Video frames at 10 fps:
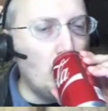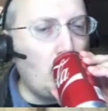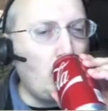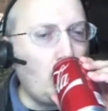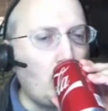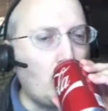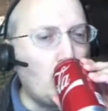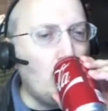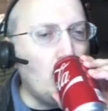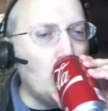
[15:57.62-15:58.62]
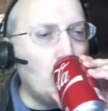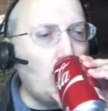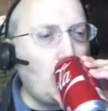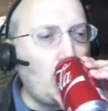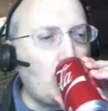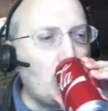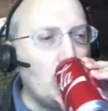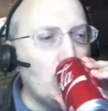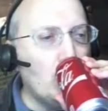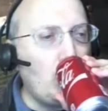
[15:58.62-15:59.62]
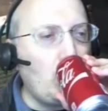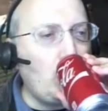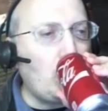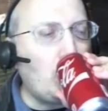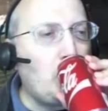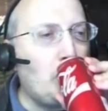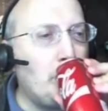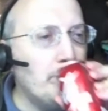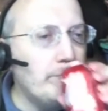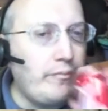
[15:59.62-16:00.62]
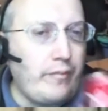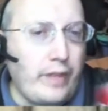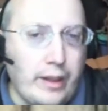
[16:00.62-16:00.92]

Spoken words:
and just move. I can move through the armor